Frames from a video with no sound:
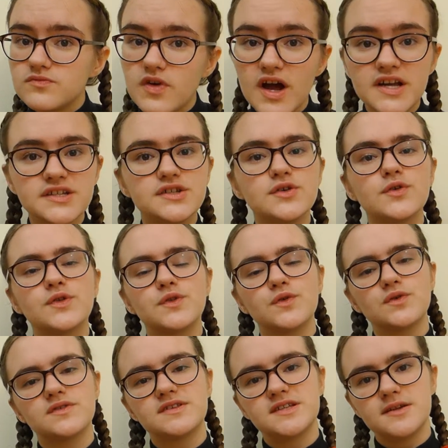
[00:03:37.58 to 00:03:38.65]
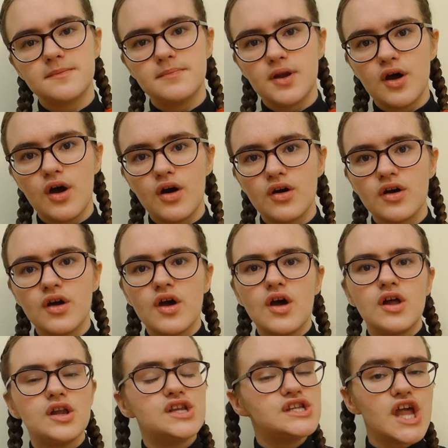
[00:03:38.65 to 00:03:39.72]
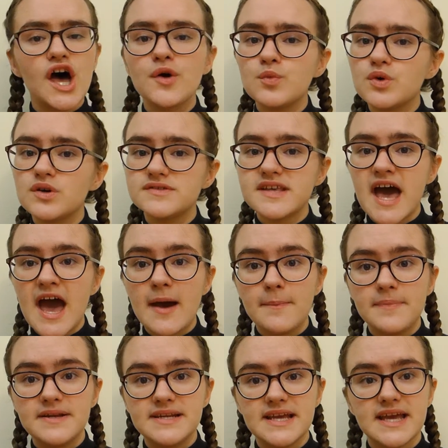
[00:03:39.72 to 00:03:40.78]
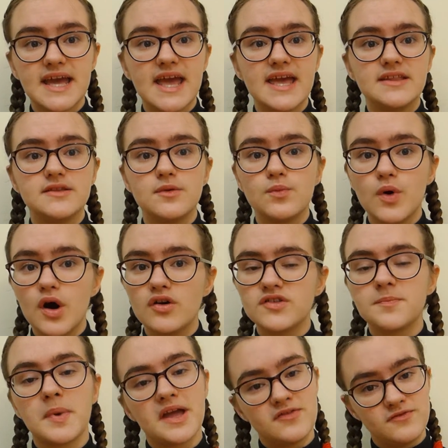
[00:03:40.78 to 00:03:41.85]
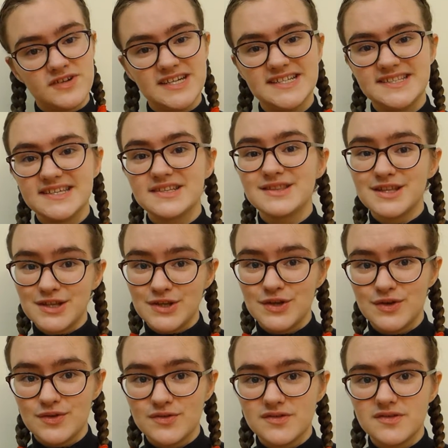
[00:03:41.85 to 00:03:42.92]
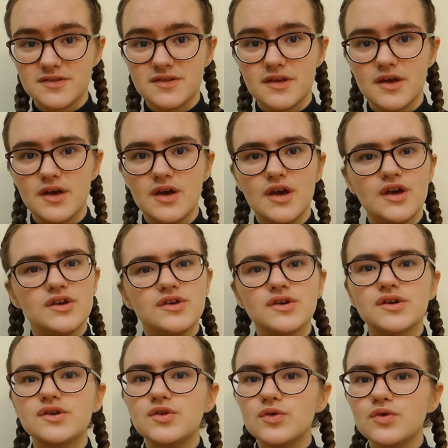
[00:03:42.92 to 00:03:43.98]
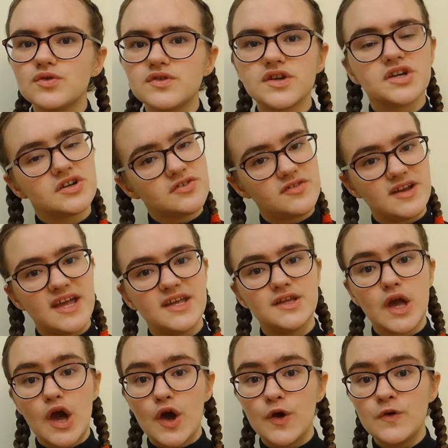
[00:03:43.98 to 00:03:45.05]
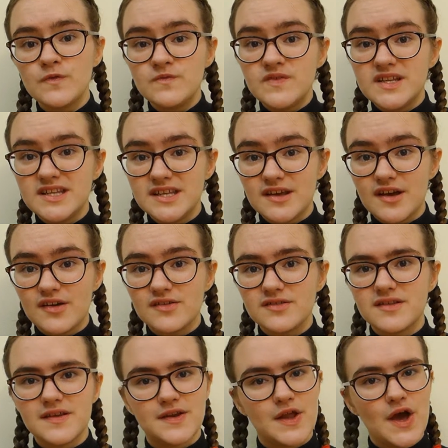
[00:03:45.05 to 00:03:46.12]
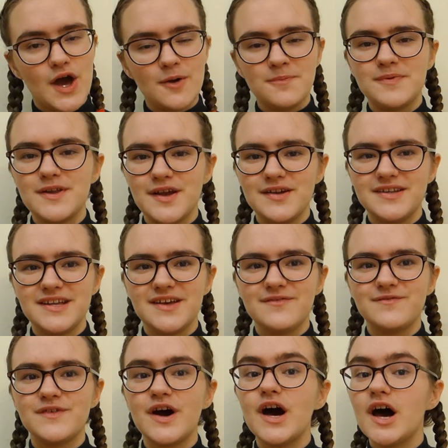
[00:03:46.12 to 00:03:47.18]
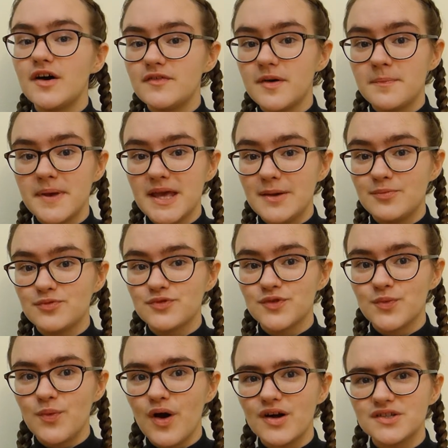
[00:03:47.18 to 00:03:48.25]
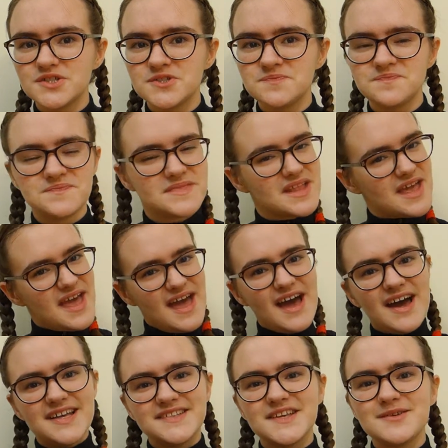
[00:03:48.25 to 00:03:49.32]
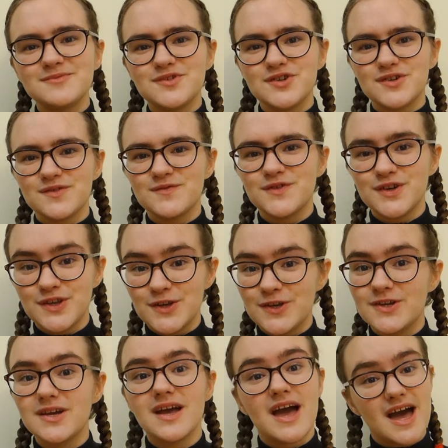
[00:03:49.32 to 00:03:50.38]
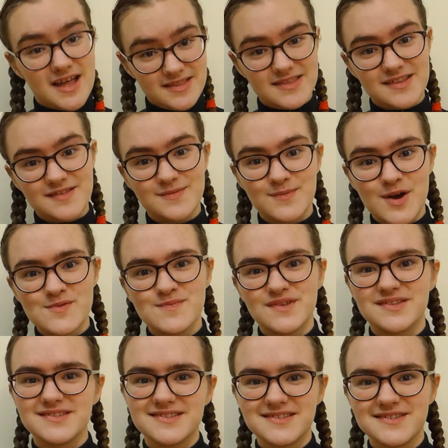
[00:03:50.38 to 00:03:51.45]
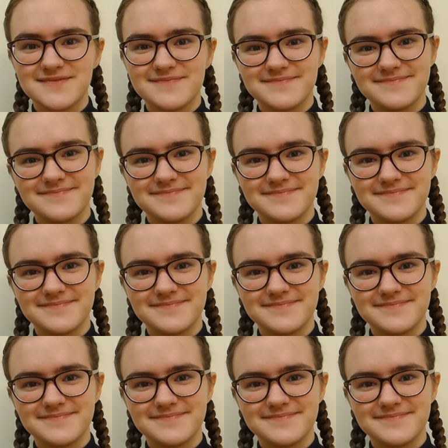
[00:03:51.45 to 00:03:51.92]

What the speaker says: write your thoughts in a blog, learn what's happening in the world by reading the news. You can also create your own videos and upload it for other people to watch, as I'm doing for you at this moment.